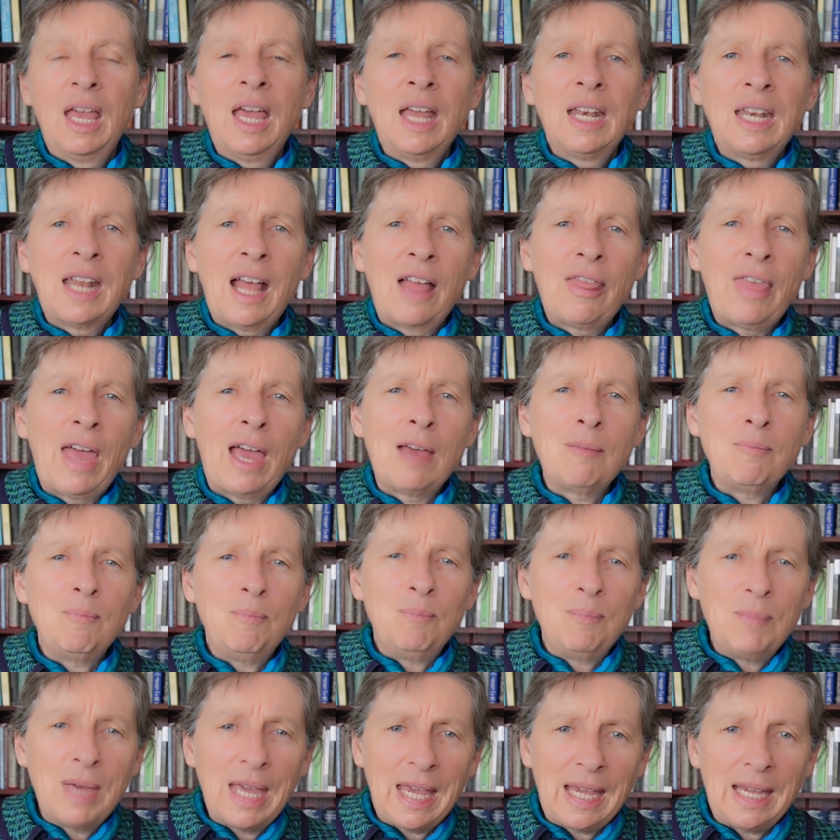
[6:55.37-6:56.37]
Now that
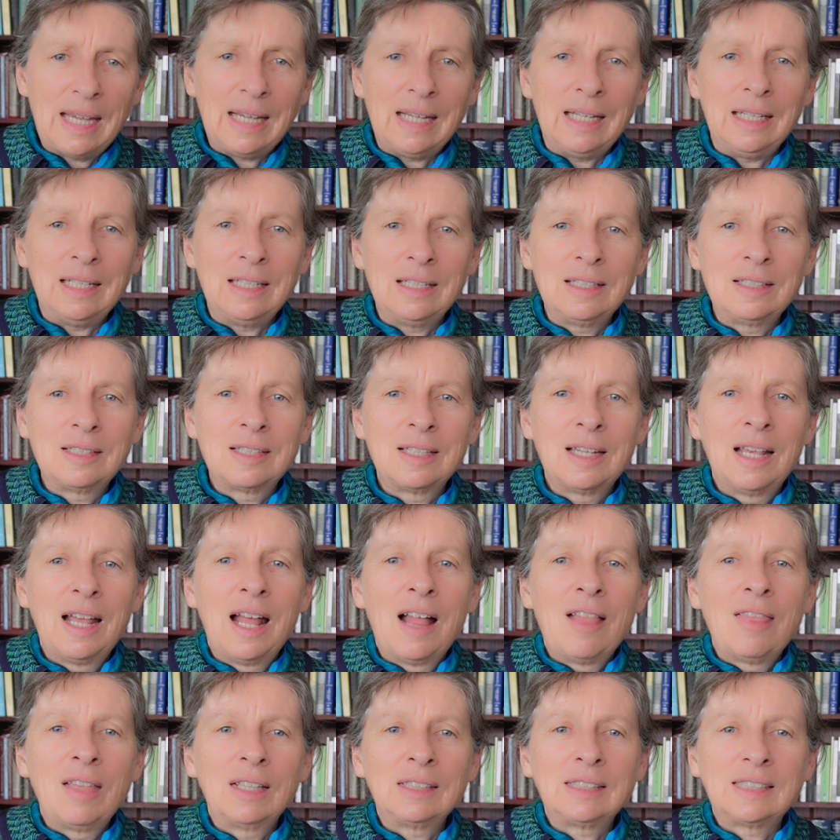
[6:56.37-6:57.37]
means
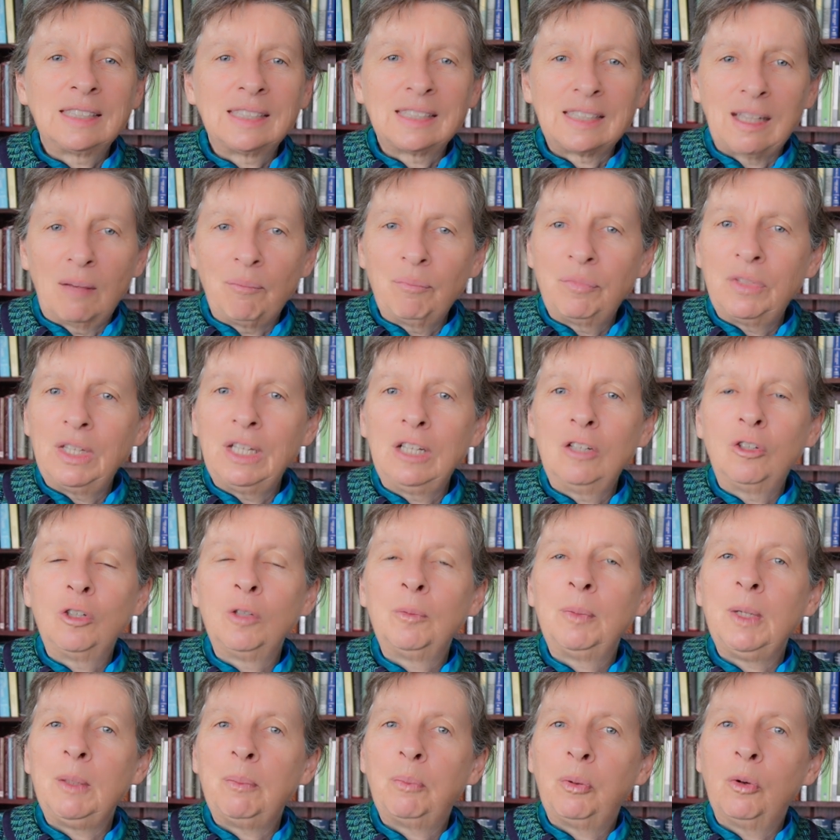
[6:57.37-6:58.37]
that something
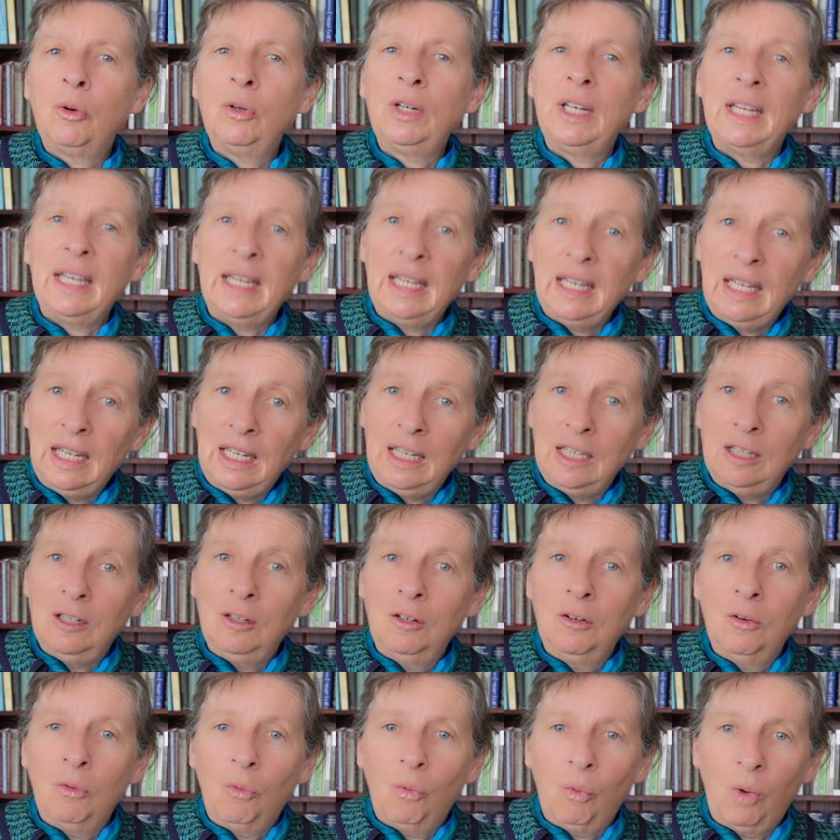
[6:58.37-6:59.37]
could be put
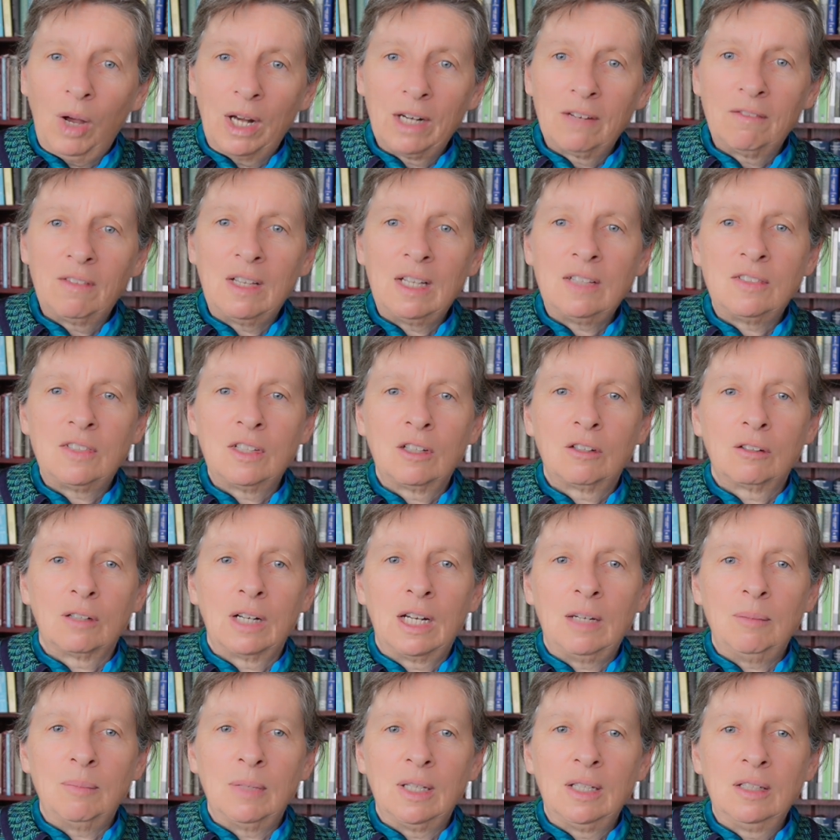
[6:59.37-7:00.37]
in one of these
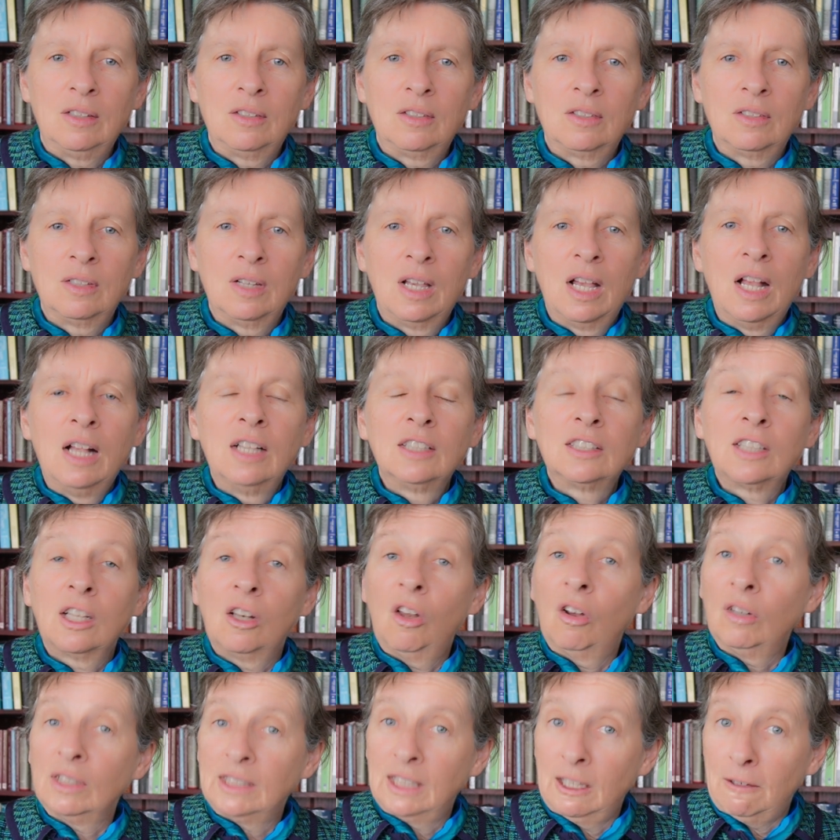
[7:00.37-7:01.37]
agreements, so
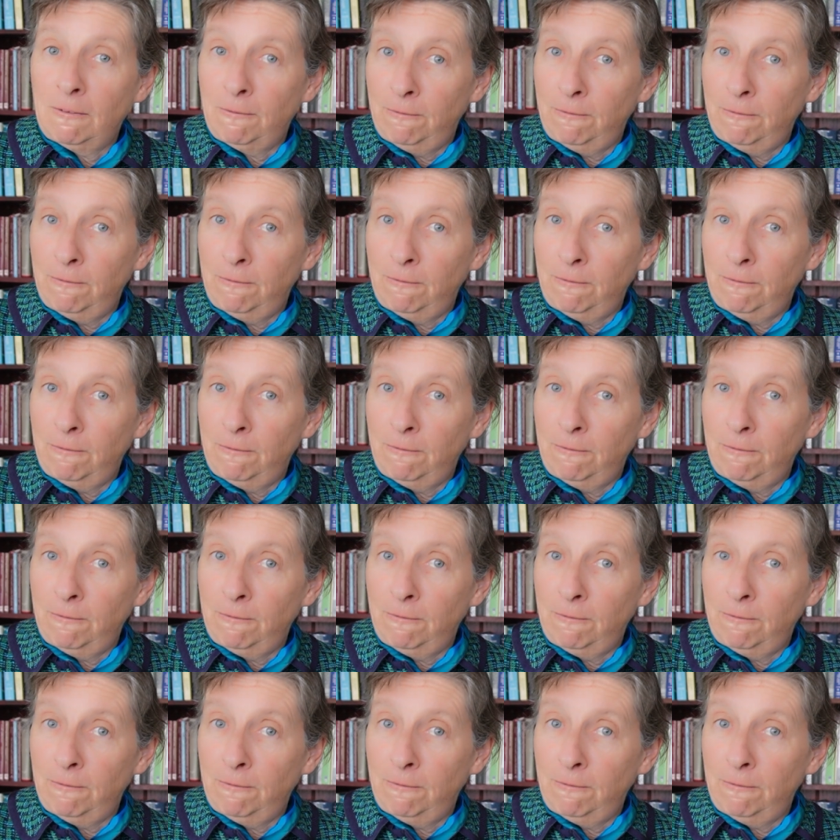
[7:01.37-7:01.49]
long as it